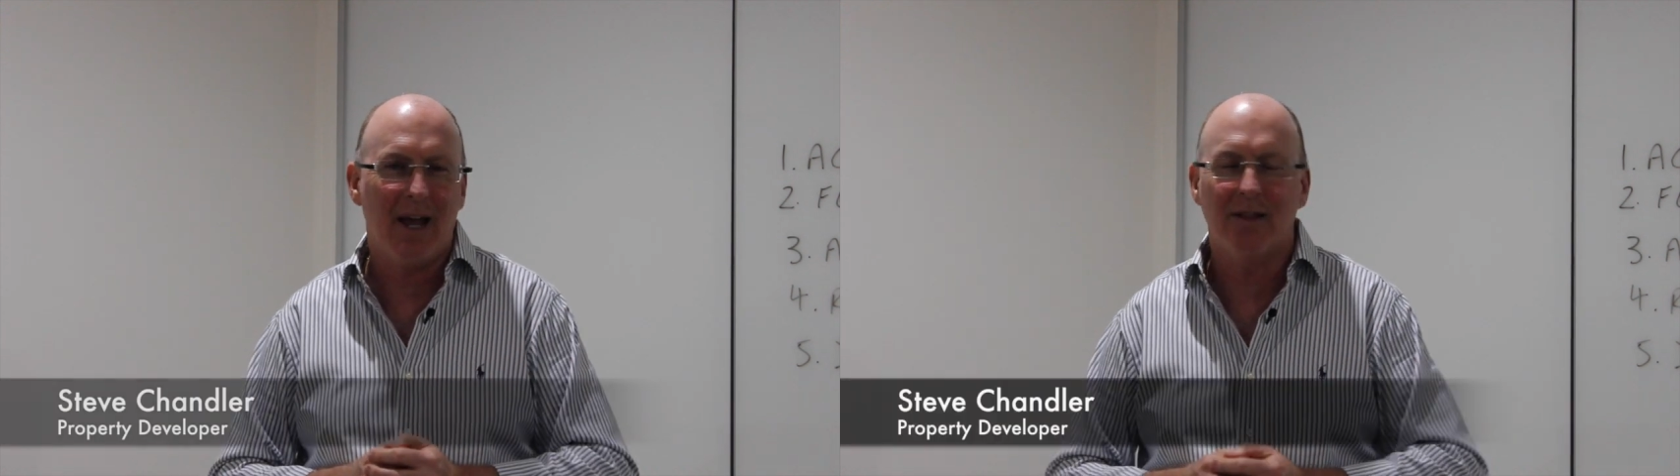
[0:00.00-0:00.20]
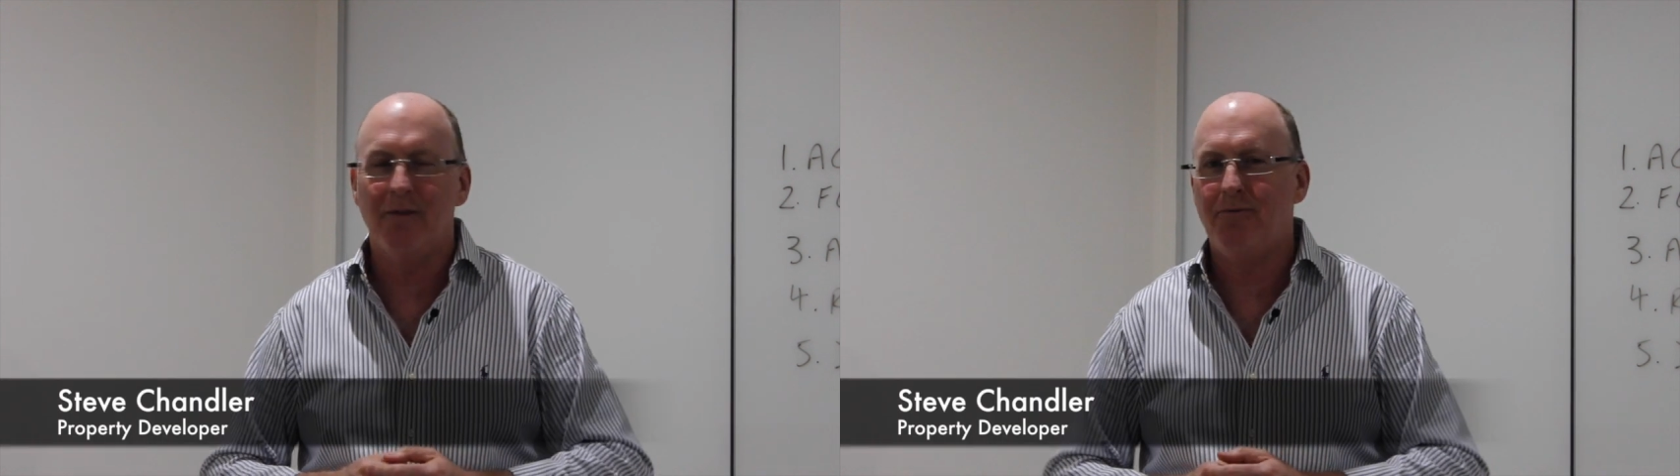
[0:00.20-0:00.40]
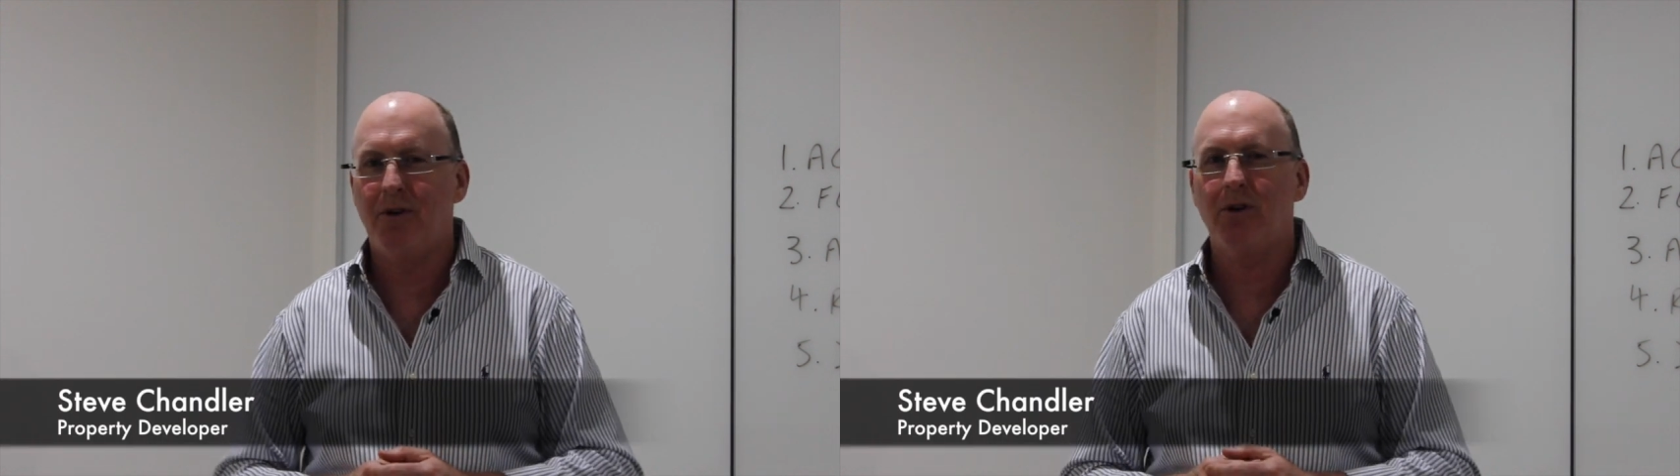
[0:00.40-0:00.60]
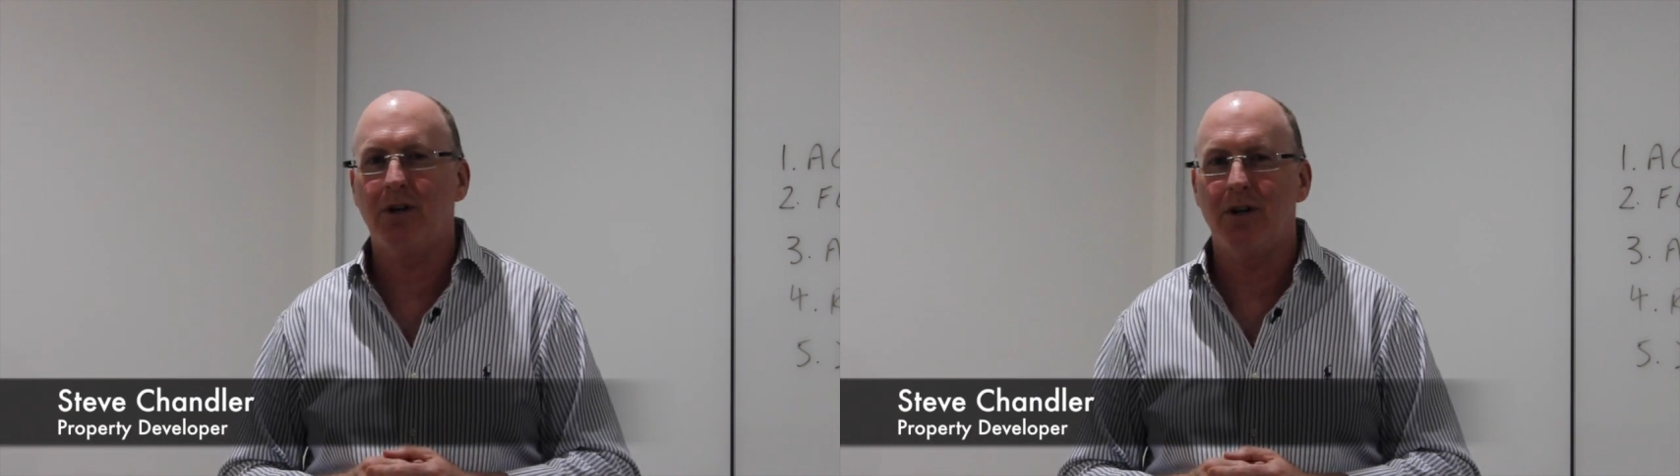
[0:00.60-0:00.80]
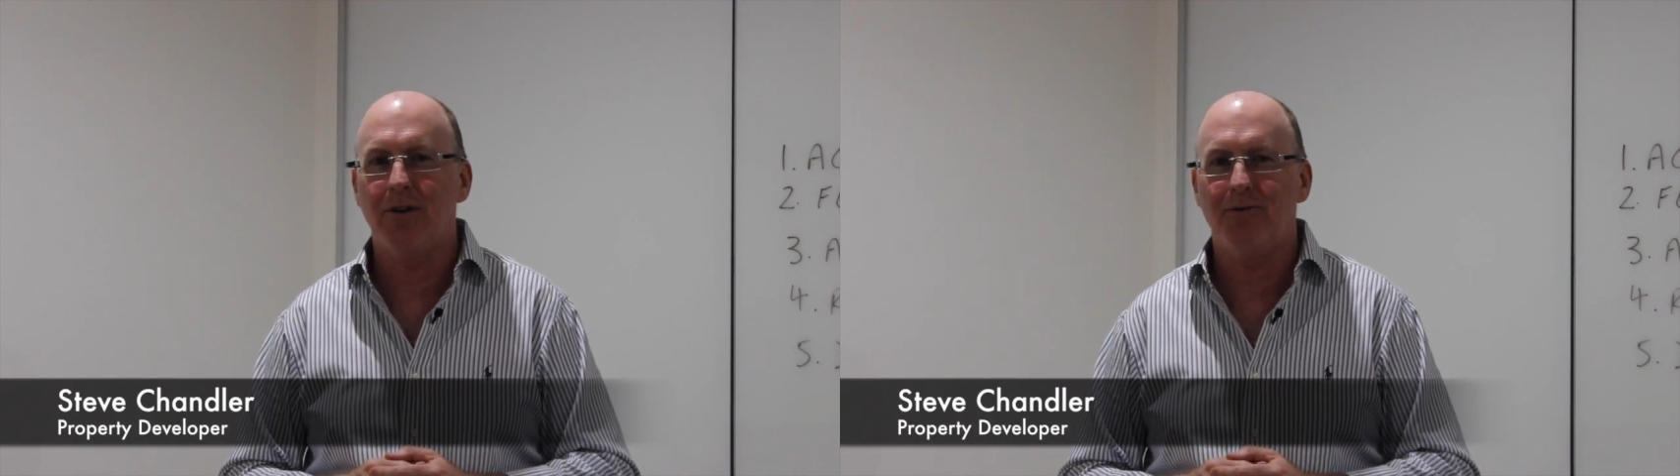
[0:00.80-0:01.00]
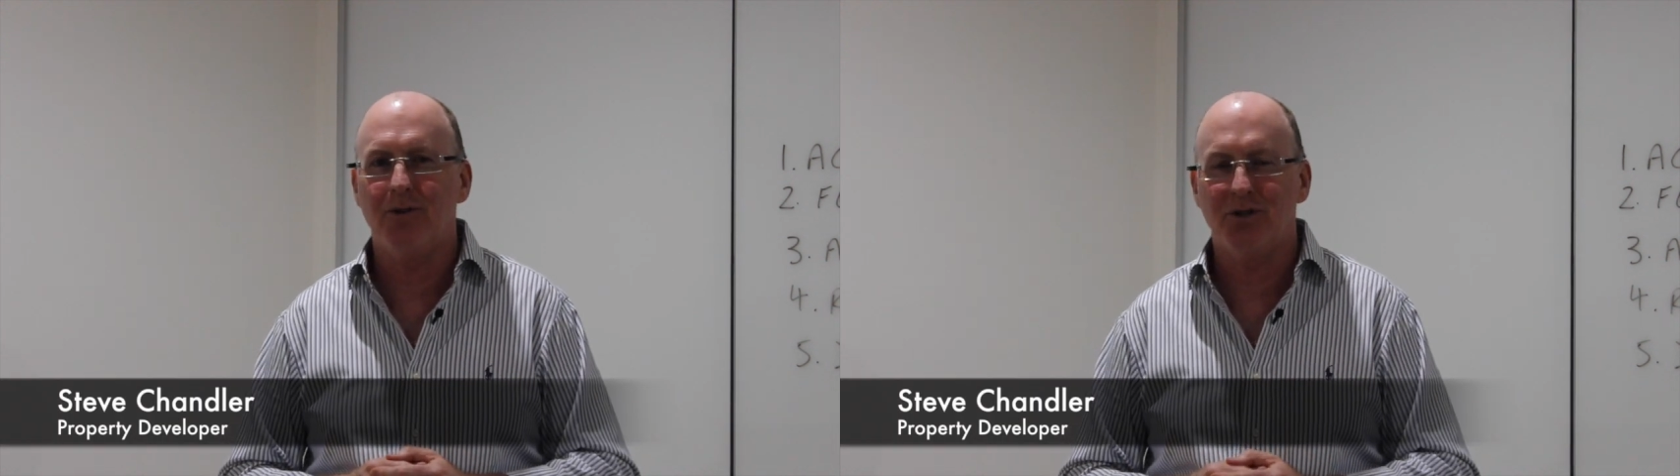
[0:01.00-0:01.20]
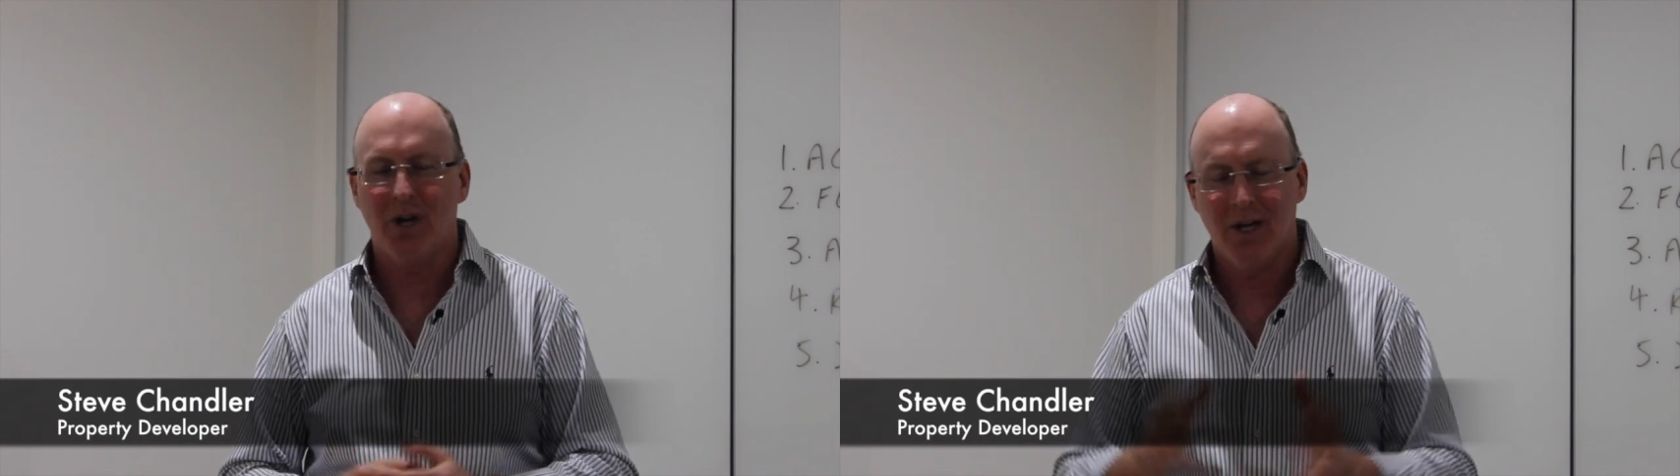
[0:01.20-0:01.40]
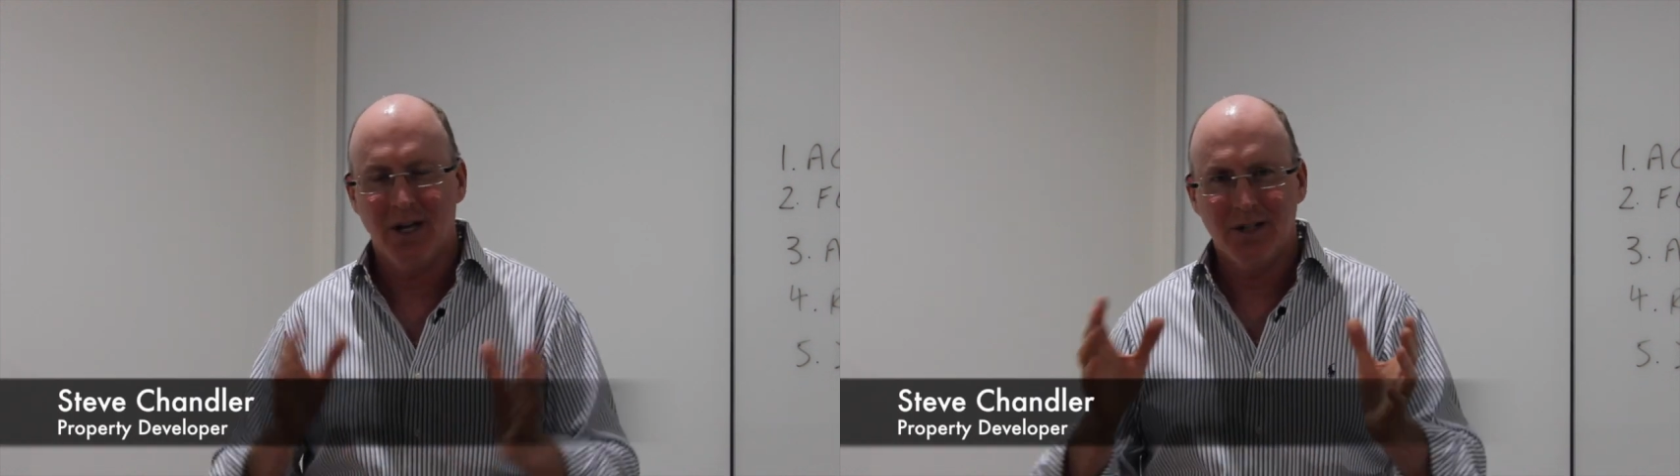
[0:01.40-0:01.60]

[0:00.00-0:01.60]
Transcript: in the very near future.